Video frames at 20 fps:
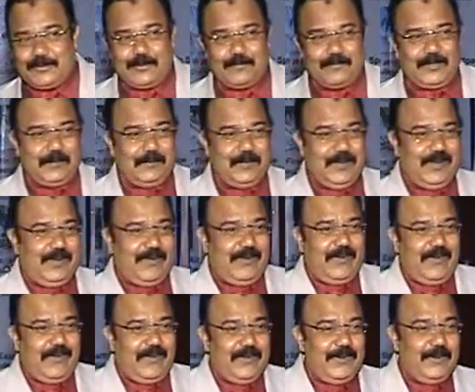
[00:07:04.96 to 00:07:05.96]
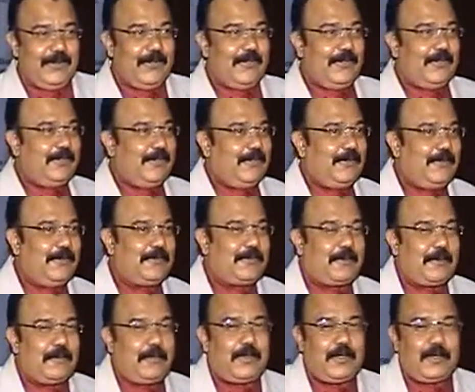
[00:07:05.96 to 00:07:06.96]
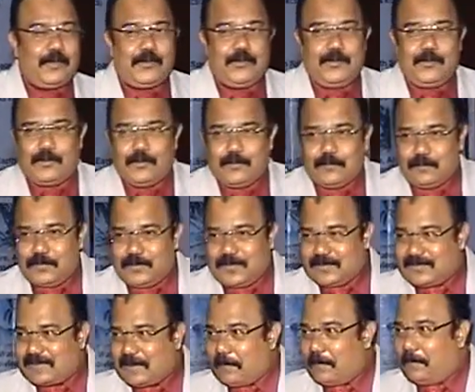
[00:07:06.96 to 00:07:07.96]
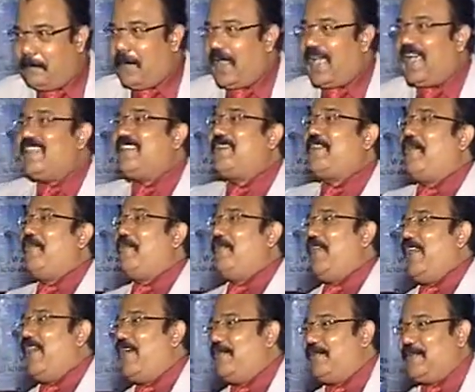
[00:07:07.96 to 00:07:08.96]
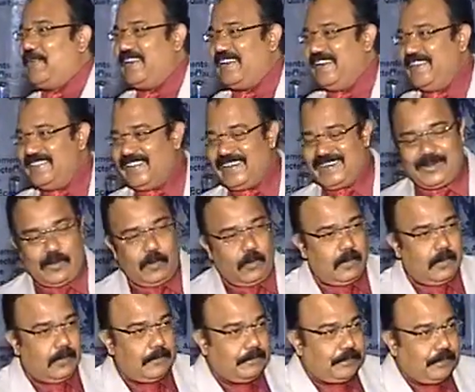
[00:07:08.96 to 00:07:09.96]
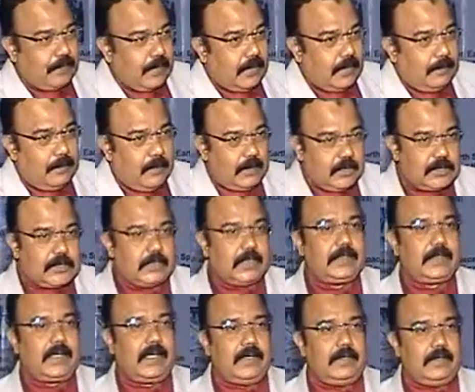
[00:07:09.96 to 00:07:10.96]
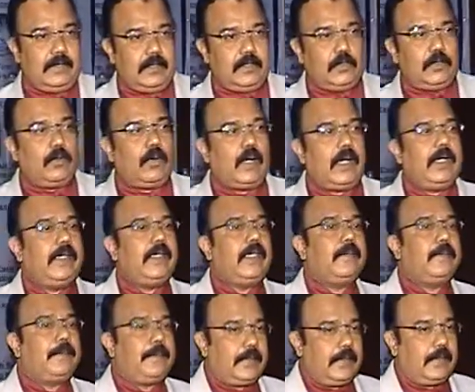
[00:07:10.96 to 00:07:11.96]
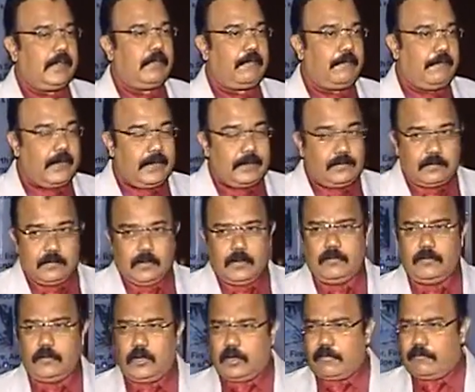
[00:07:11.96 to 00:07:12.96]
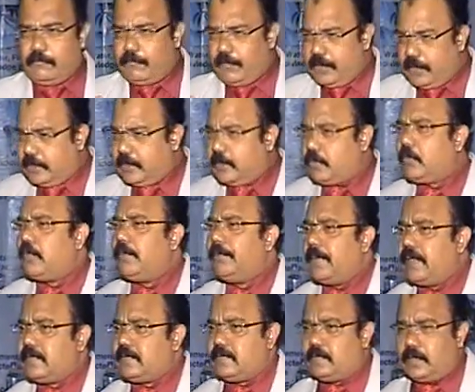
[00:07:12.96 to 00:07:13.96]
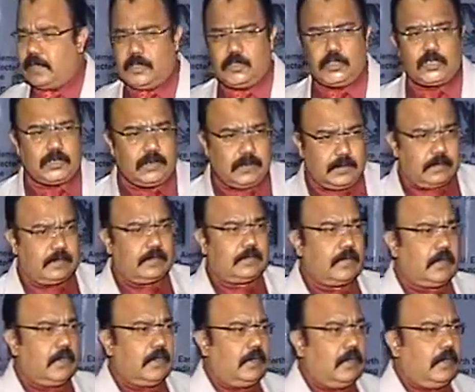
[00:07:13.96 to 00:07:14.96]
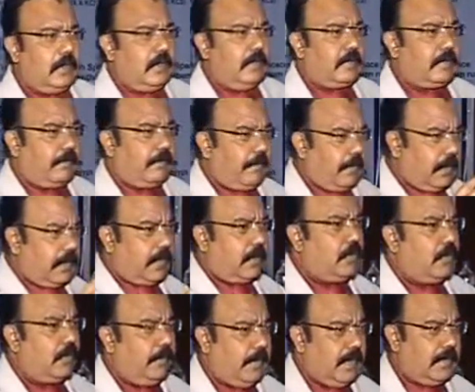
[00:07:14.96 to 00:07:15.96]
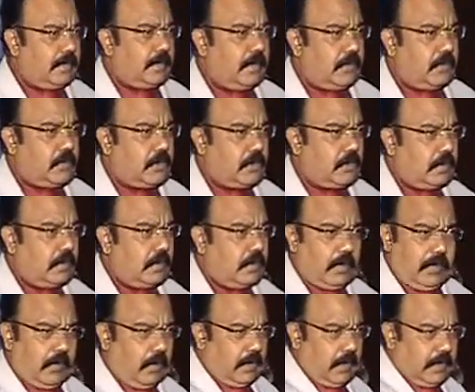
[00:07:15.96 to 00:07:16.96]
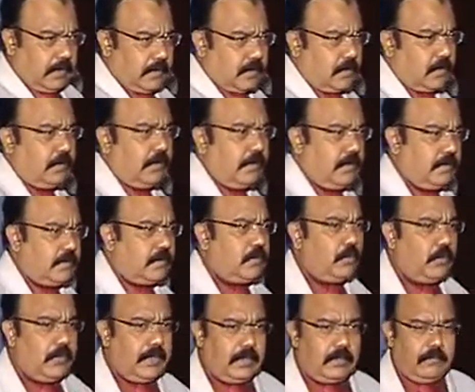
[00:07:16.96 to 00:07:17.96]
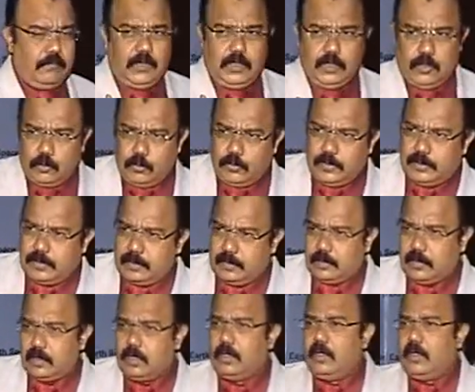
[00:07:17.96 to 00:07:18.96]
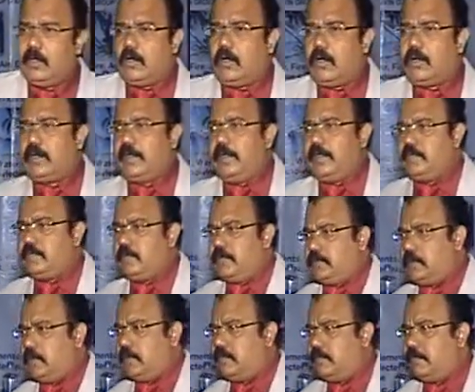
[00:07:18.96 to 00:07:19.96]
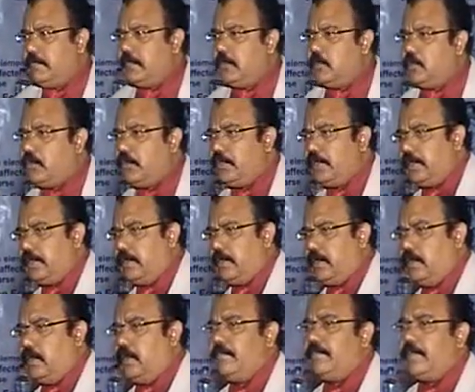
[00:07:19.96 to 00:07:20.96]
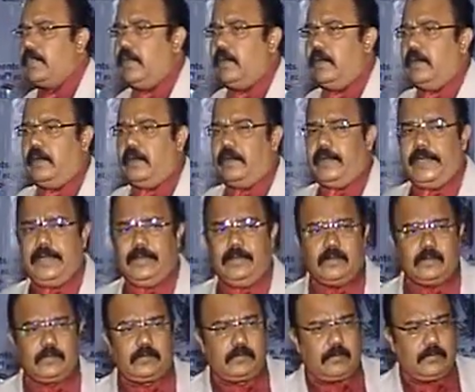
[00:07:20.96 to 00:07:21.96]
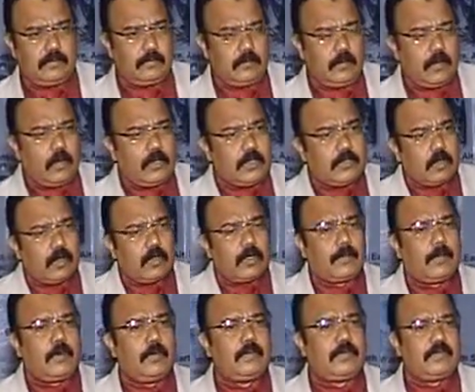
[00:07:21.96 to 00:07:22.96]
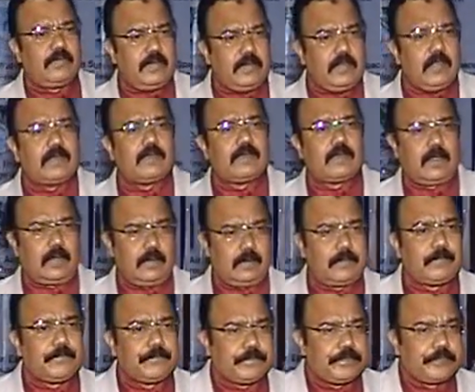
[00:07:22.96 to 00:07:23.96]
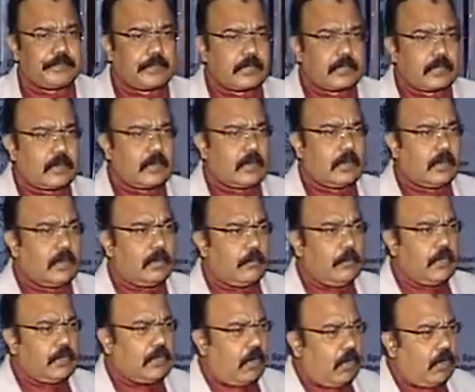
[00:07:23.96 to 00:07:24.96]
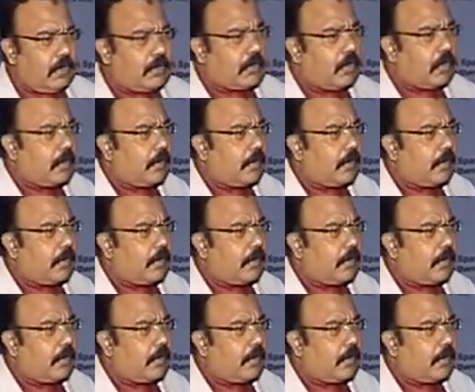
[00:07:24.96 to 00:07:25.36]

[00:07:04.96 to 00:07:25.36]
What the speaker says: hundreds of them in a hall, it used to be just a blast of laughter in that hall. Bullshit can take you high up. Friends, we got a very good message in this. It's a very good message. College students do it. We do it in organizations. We do it in industries. We all talk about CSR. We